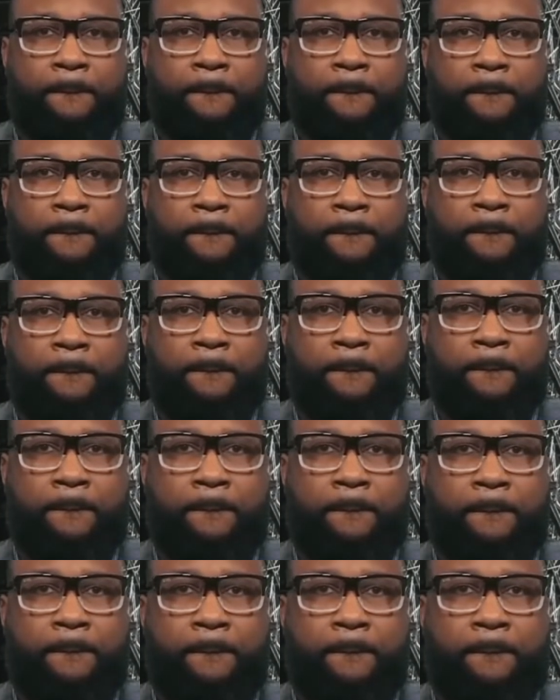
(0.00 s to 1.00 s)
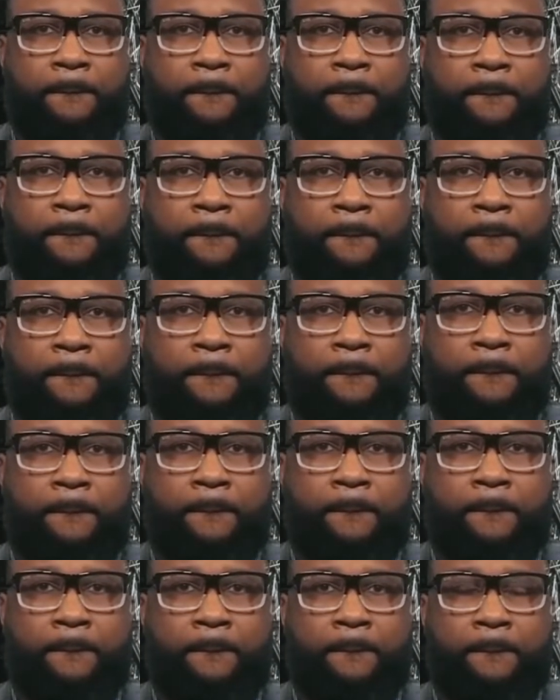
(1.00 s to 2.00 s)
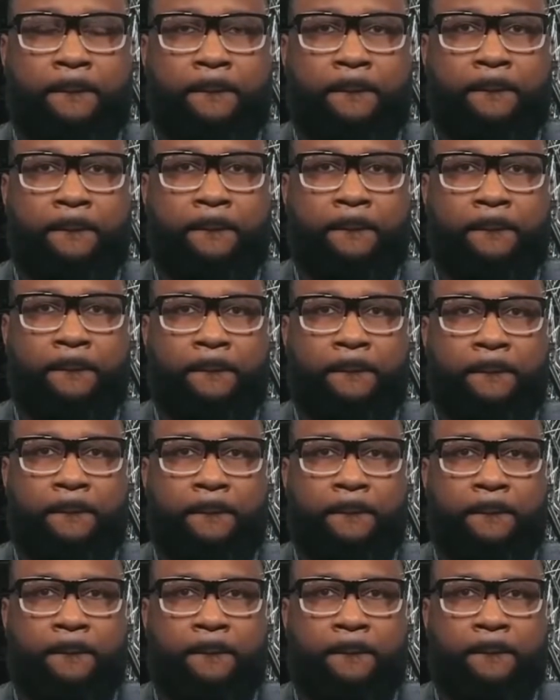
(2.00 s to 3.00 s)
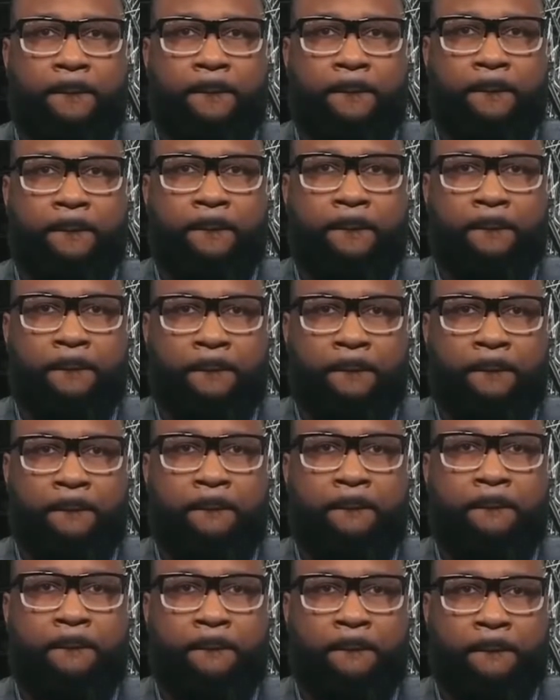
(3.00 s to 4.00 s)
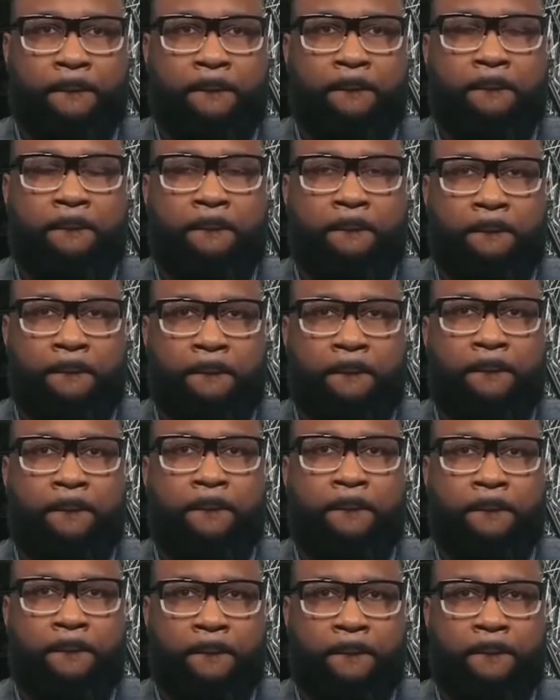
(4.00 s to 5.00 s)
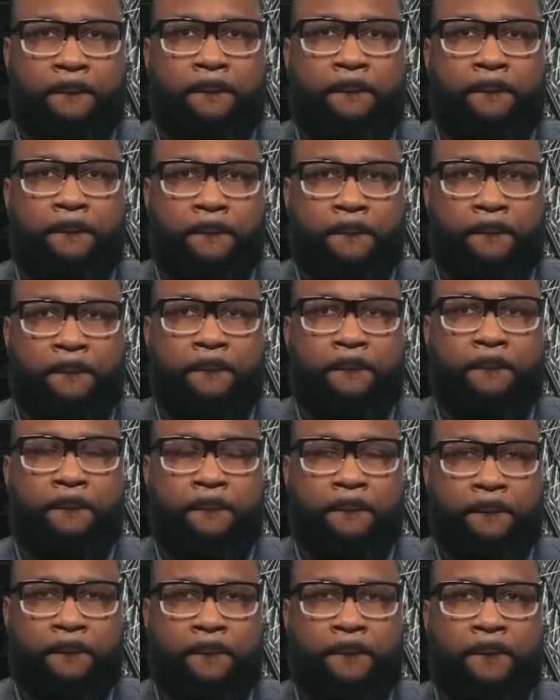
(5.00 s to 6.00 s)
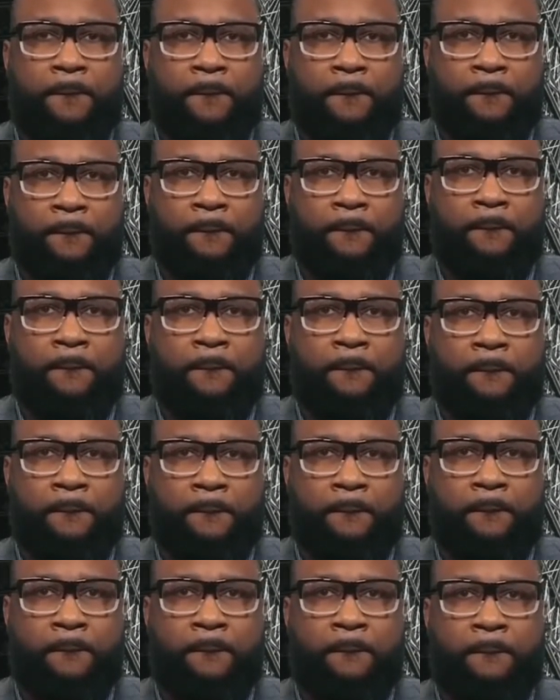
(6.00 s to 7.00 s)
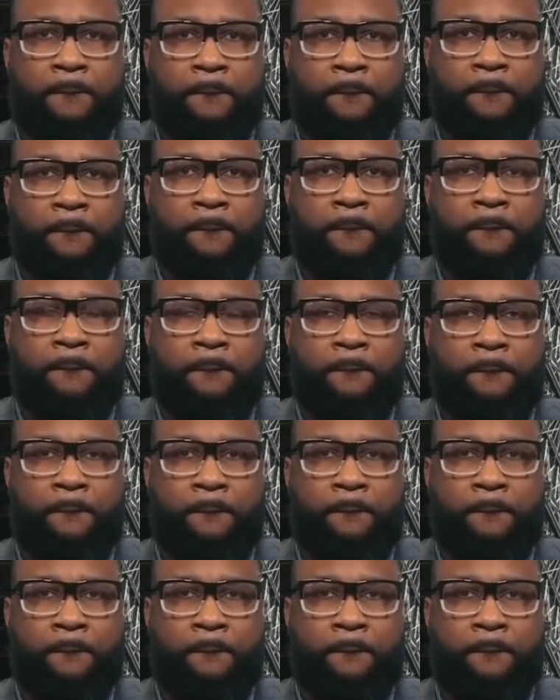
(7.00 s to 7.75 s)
No words are spoken by the person on screen.